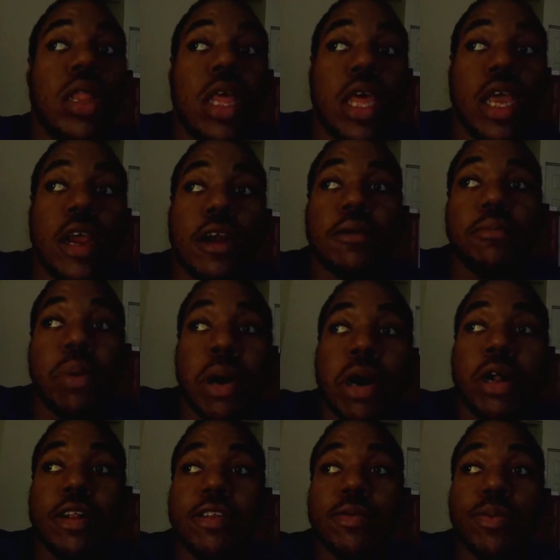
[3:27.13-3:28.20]
the
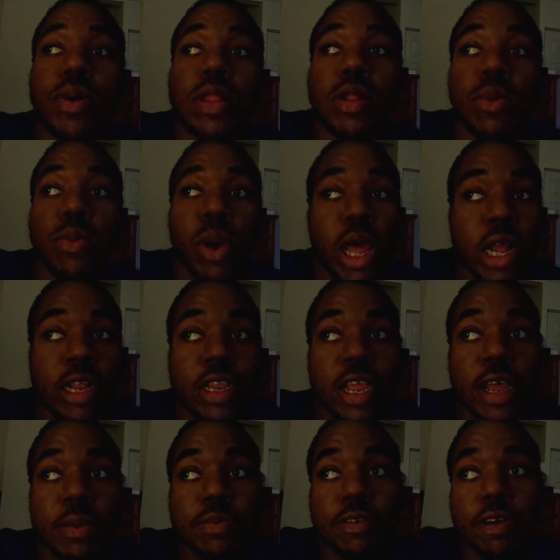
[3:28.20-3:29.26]
earbuds with the wing
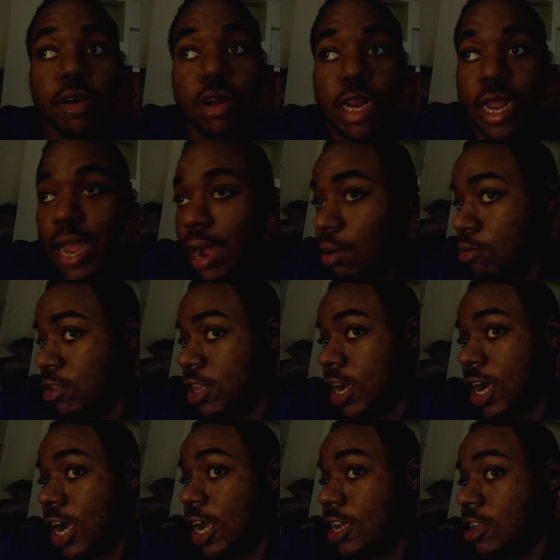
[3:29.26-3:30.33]
tips on the
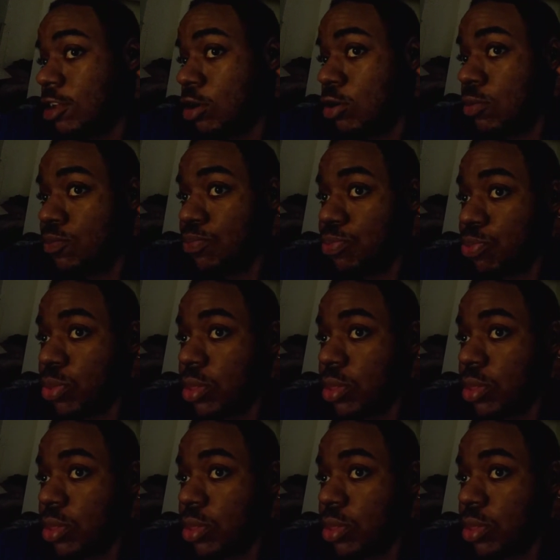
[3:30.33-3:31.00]
outside. So